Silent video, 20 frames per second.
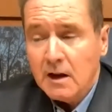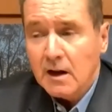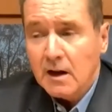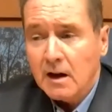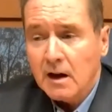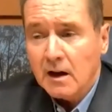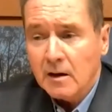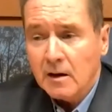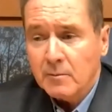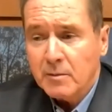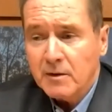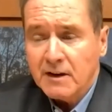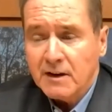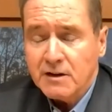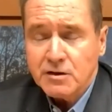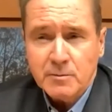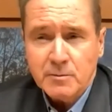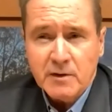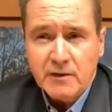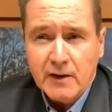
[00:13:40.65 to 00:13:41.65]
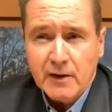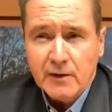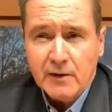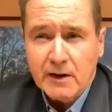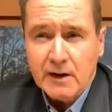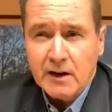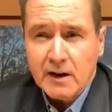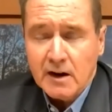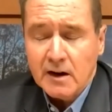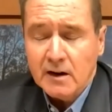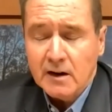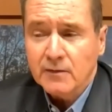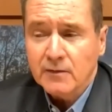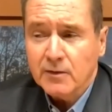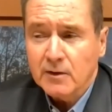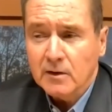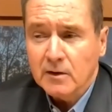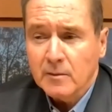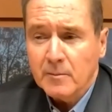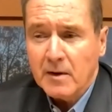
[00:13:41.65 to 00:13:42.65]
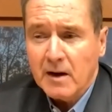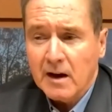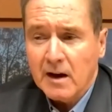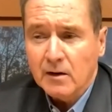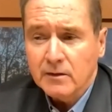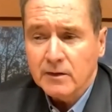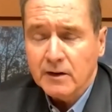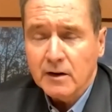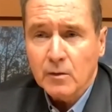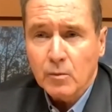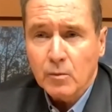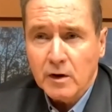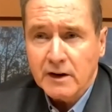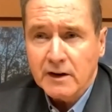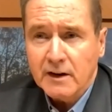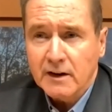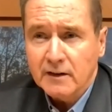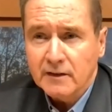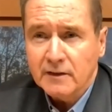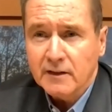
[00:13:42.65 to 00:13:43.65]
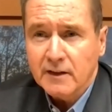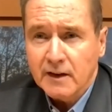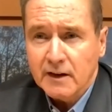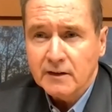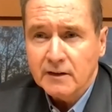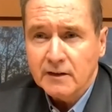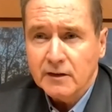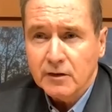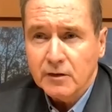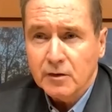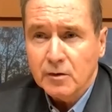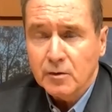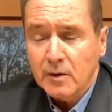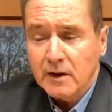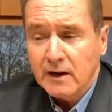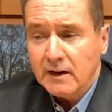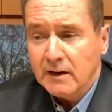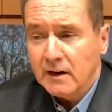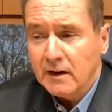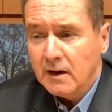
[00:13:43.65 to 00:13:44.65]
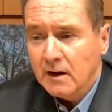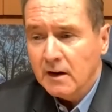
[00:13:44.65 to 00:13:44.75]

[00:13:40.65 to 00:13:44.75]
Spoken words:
but they should be very careful about, what it is they do. And,